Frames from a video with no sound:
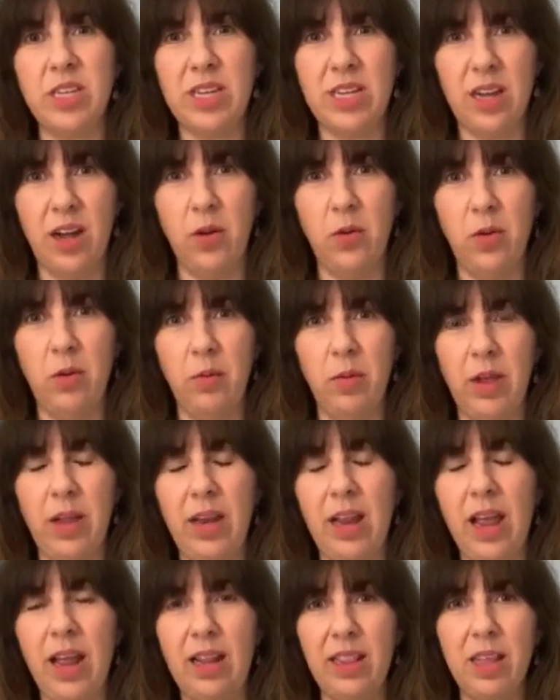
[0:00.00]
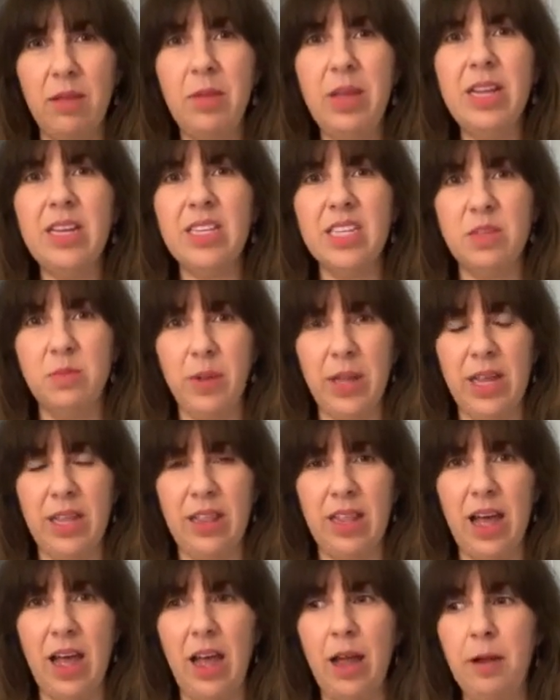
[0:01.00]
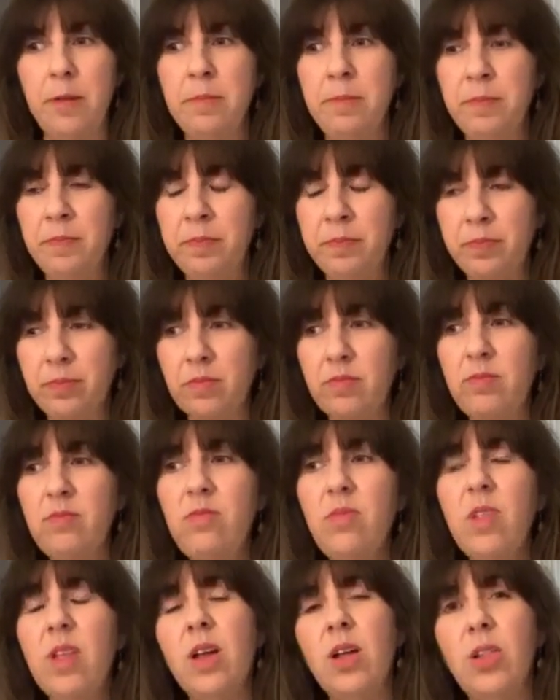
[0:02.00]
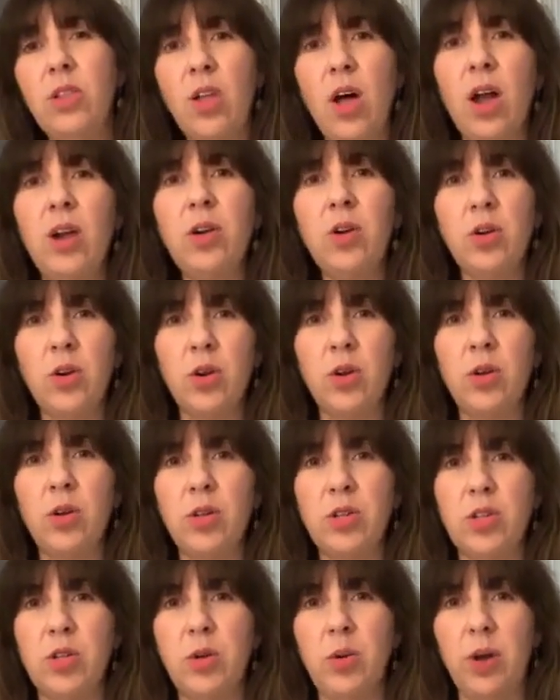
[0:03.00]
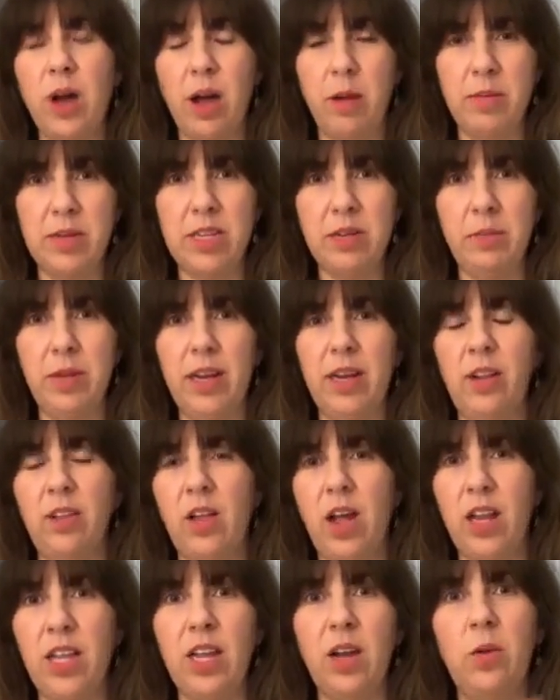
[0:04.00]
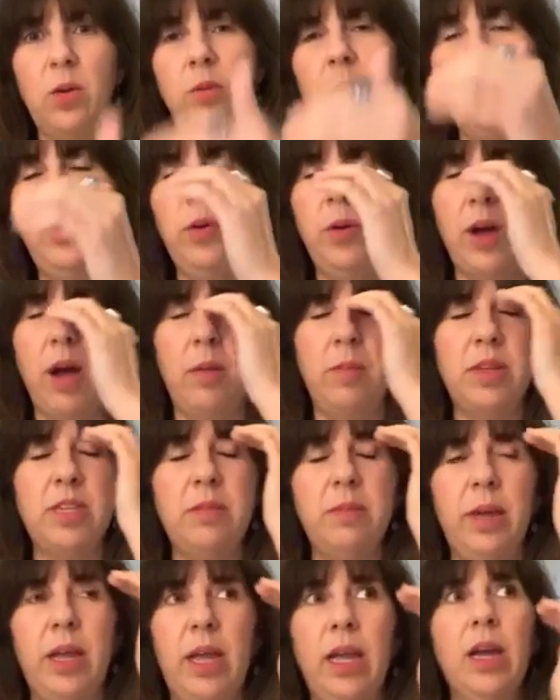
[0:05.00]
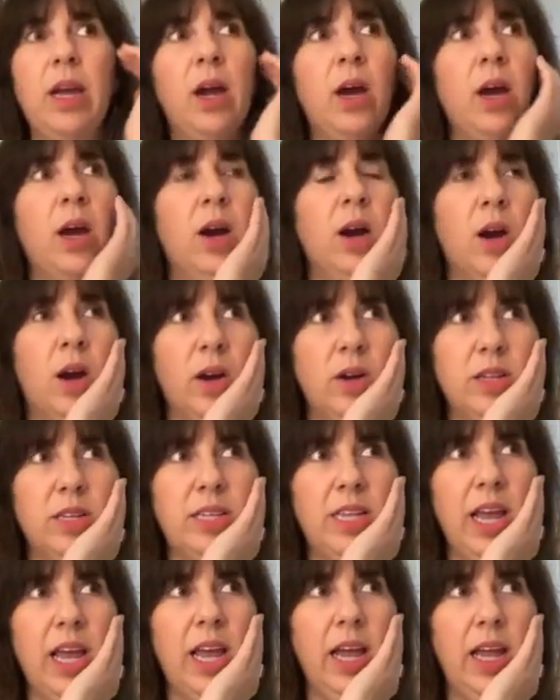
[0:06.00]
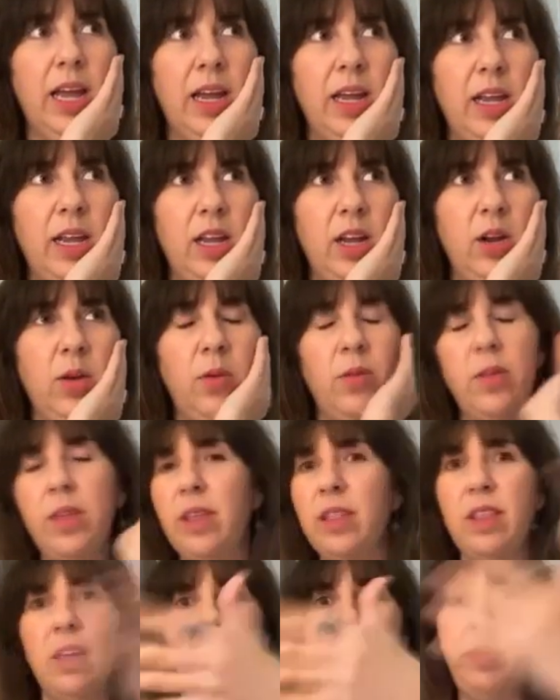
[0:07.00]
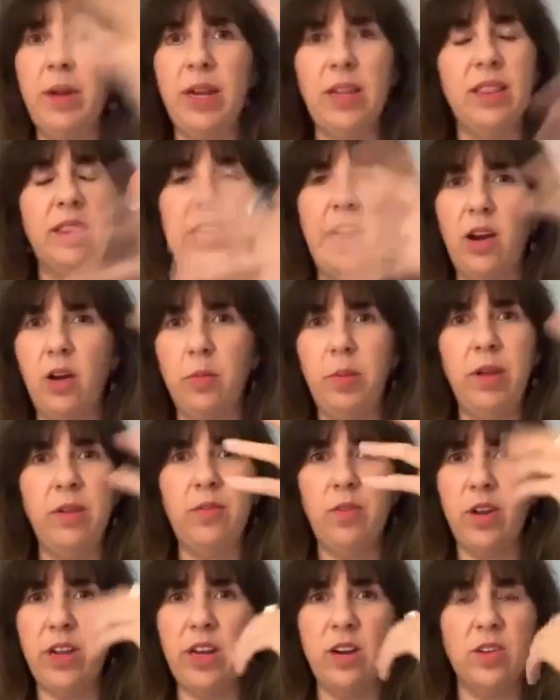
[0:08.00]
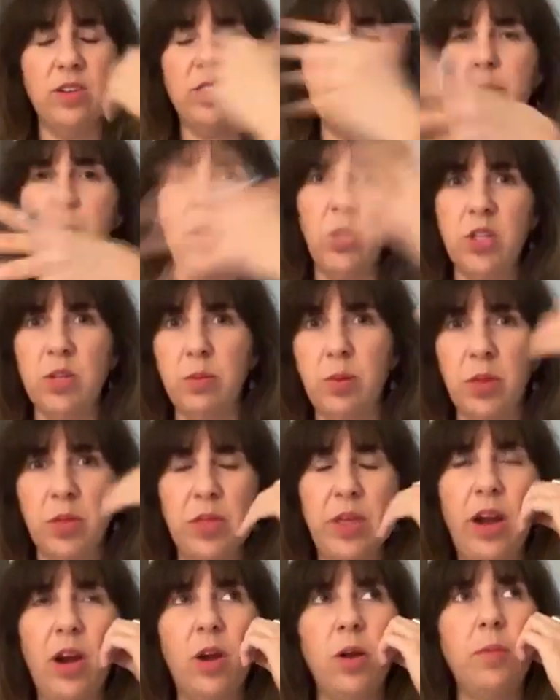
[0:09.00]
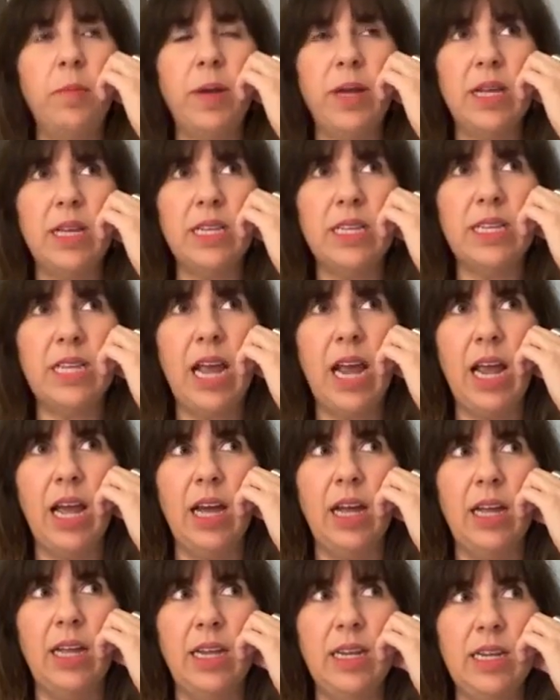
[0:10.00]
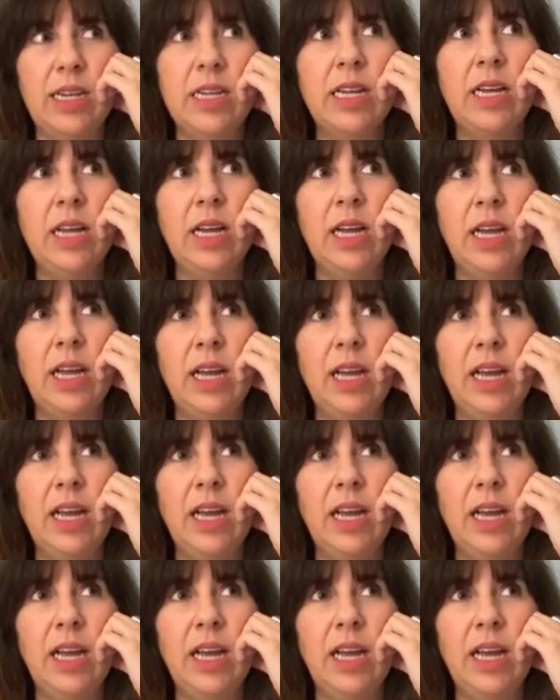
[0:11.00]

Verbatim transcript: girls and young women and let me explain that a lot of girls who come to me and a lot of young women who come to me are saying, you know, they've been in therapy for years, multiple therapists, and